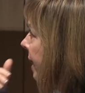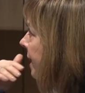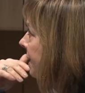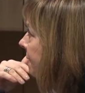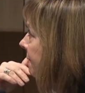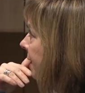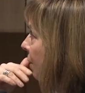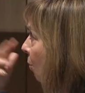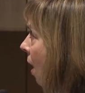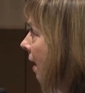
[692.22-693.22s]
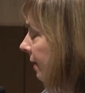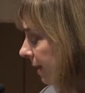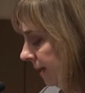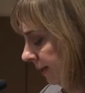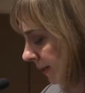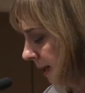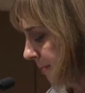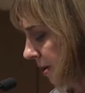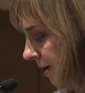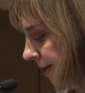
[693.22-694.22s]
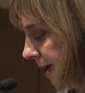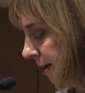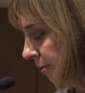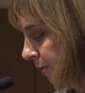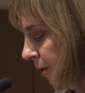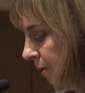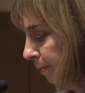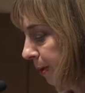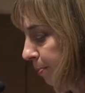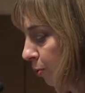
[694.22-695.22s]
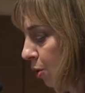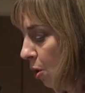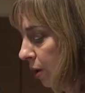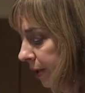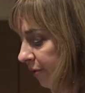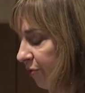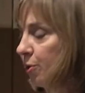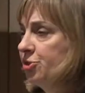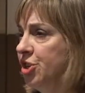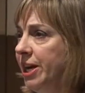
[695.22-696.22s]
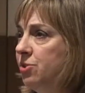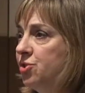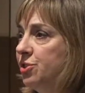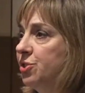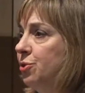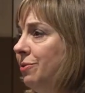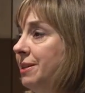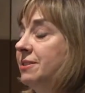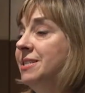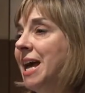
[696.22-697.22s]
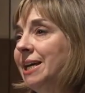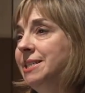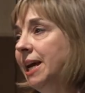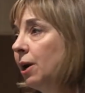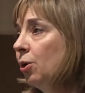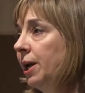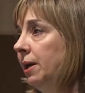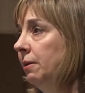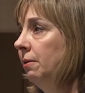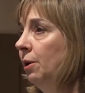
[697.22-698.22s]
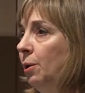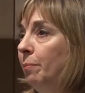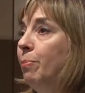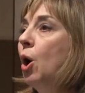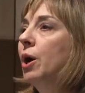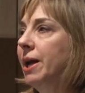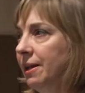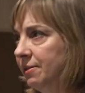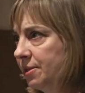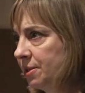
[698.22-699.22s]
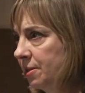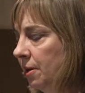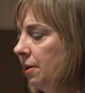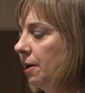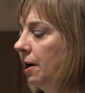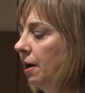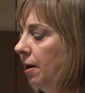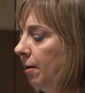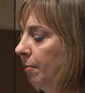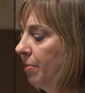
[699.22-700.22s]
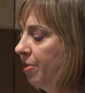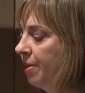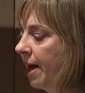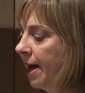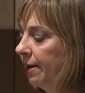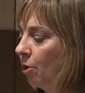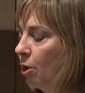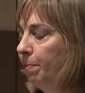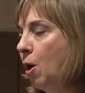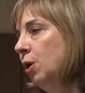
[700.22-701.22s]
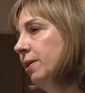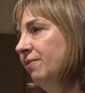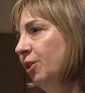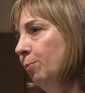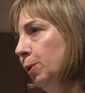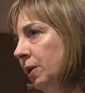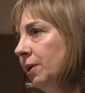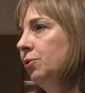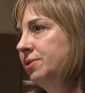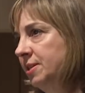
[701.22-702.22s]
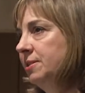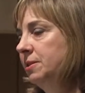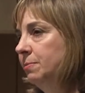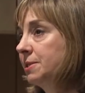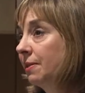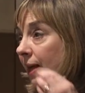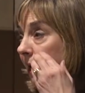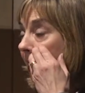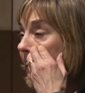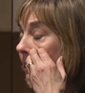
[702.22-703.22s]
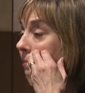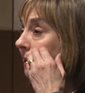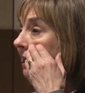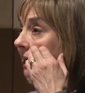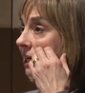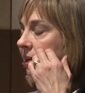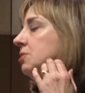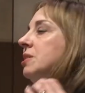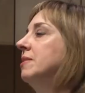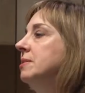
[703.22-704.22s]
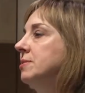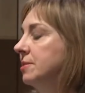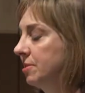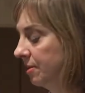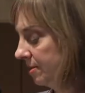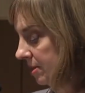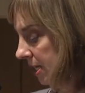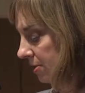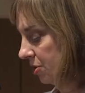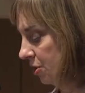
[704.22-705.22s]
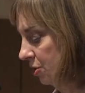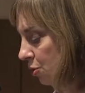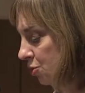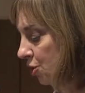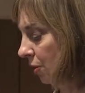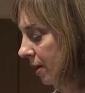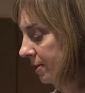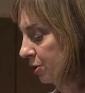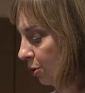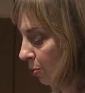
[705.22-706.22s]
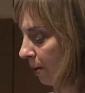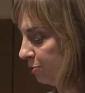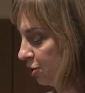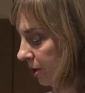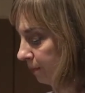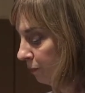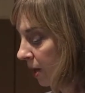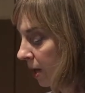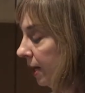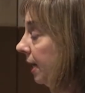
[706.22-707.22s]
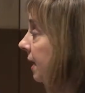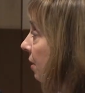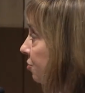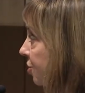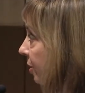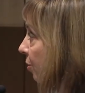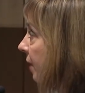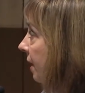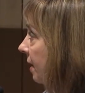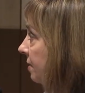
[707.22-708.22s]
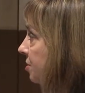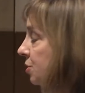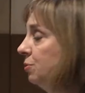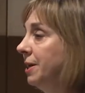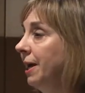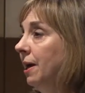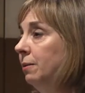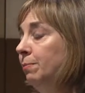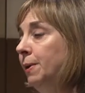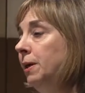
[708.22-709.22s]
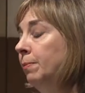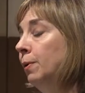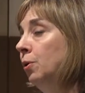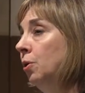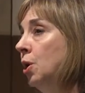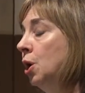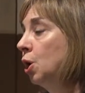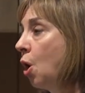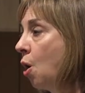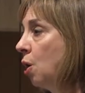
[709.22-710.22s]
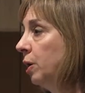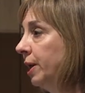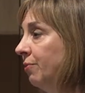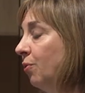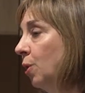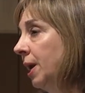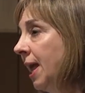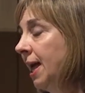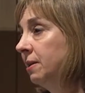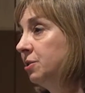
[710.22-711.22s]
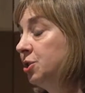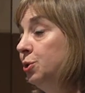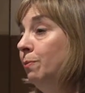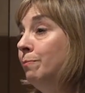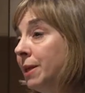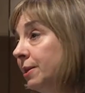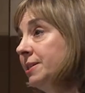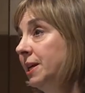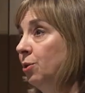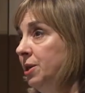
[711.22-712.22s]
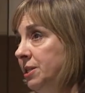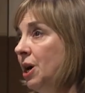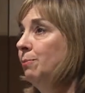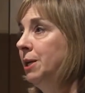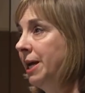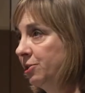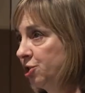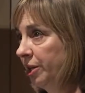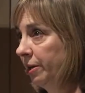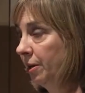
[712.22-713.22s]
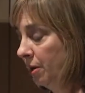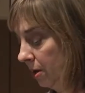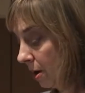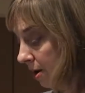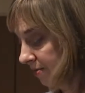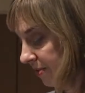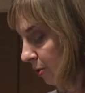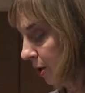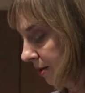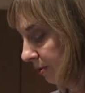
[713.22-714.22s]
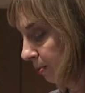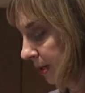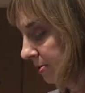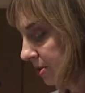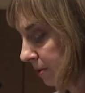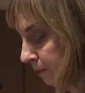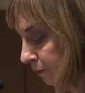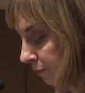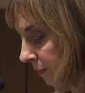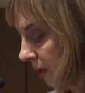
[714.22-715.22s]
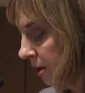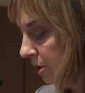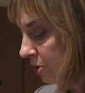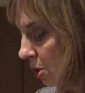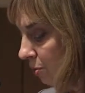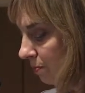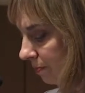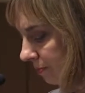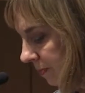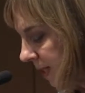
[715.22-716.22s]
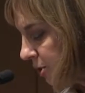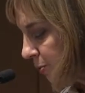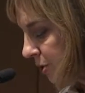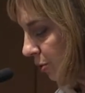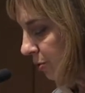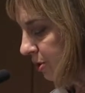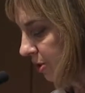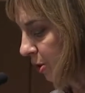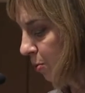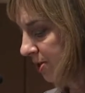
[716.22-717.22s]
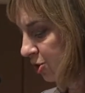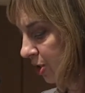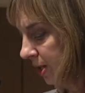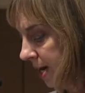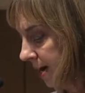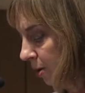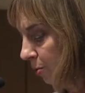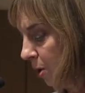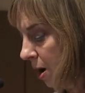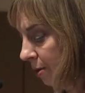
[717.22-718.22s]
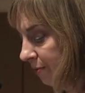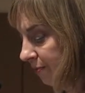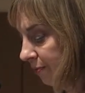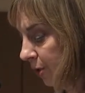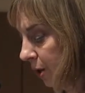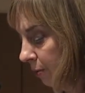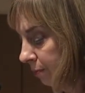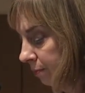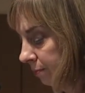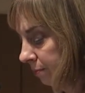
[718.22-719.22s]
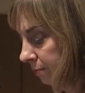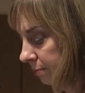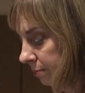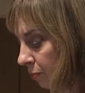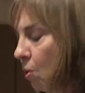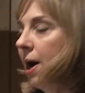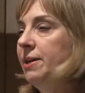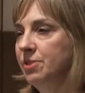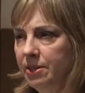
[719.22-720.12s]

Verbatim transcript: in Iraq and in Lebanon now, people calling for changes to these sectarian bargains um, that are part of their political systems and that end up leading to this, to this institutionalized corruption. In Algeria and Sudan, people calling for an end to military domination of their governments. So let's return to the question now of, you know, why has